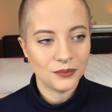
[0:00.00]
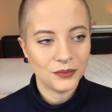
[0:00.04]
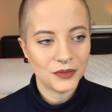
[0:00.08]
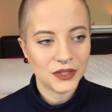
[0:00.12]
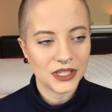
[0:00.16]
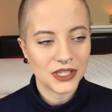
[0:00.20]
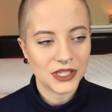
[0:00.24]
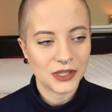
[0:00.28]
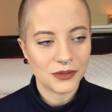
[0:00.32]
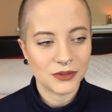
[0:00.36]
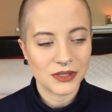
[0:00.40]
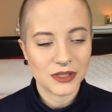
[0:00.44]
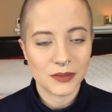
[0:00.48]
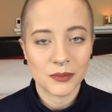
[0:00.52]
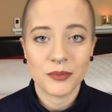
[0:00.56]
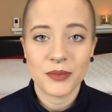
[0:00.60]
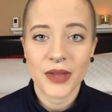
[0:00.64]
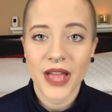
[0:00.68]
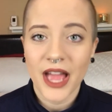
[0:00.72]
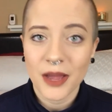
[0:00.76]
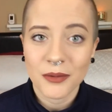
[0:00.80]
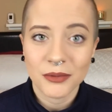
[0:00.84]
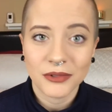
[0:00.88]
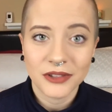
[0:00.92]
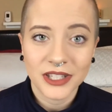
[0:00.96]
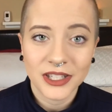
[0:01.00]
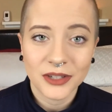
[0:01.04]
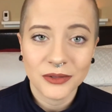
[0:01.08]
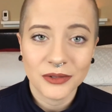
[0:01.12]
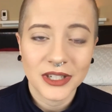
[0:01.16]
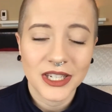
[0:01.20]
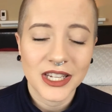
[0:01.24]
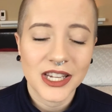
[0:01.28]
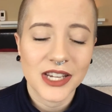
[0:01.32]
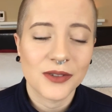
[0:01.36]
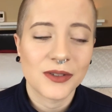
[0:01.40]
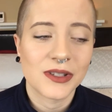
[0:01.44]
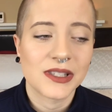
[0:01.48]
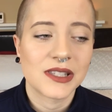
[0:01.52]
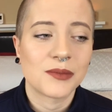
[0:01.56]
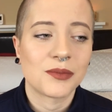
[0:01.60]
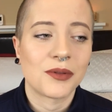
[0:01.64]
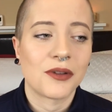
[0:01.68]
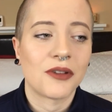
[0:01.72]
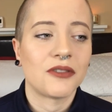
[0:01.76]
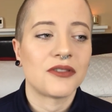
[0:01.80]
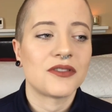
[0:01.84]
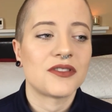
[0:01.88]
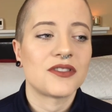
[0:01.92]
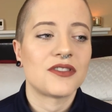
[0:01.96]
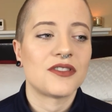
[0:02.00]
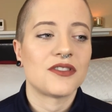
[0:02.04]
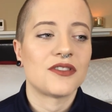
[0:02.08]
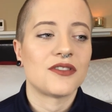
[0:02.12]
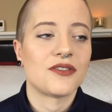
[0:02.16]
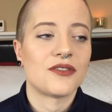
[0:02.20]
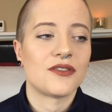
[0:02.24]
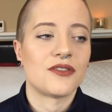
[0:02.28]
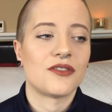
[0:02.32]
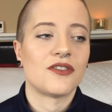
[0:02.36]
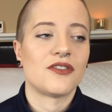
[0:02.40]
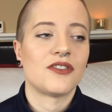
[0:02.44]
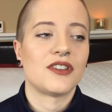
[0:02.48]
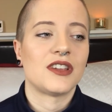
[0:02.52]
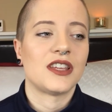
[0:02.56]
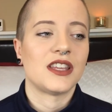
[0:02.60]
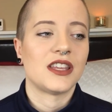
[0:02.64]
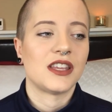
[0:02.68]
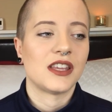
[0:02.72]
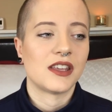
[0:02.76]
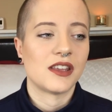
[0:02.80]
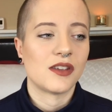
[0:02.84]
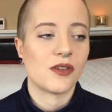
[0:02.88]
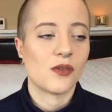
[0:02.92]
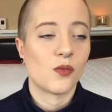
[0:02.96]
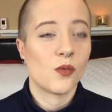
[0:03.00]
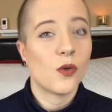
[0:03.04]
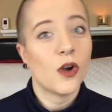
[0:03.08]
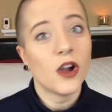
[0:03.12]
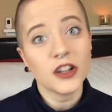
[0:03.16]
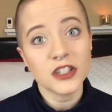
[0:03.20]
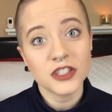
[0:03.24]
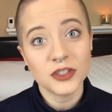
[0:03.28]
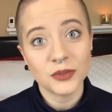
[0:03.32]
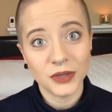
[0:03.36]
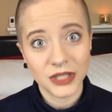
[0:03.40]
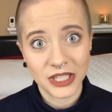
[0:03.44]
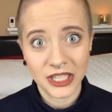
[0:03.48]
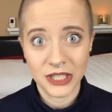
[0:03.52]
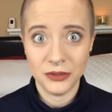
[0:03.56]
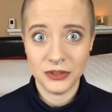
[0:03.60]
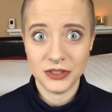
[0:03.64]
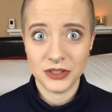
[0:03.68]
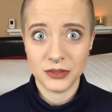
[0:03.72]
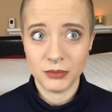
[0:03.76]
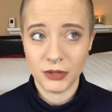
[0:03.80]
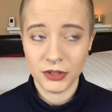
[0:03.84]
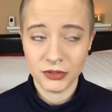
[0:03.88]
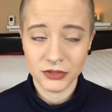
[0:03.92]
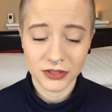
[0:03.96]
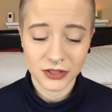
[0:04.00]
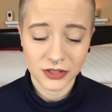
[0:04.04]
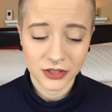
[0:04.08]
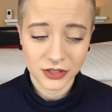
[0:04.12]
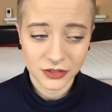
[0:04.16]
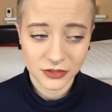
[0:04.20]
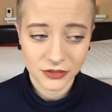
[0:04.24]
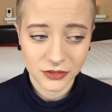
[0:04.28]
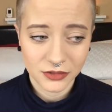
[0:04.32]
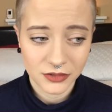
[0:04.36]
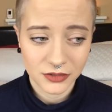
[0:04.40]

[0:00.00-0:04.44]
He was babbling when he was supposed to. He walked when he was supposed to.